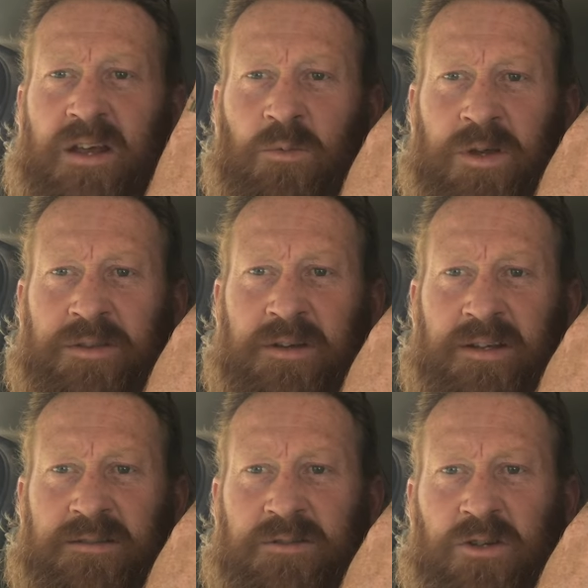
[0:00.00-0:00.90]
with the
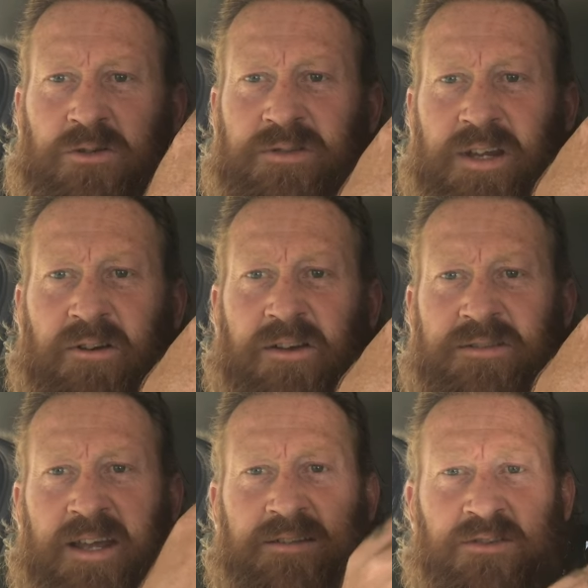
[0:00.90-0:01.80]

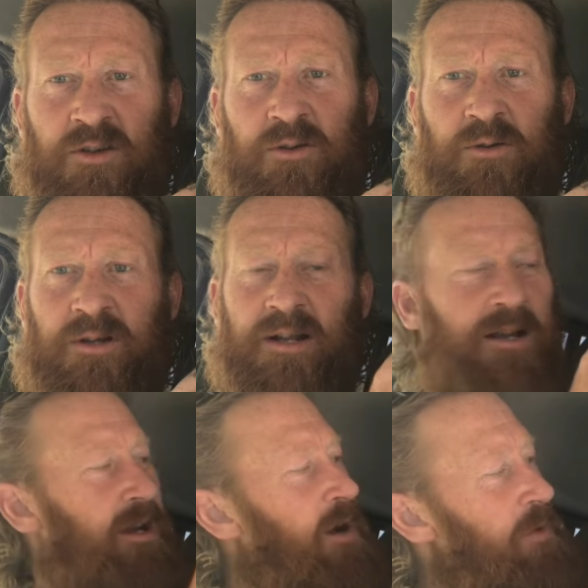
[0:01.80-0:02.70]
2062
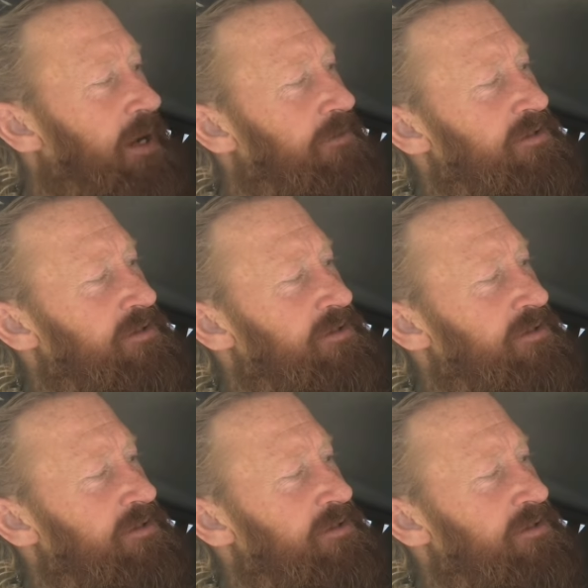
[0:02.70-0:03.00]
and we get the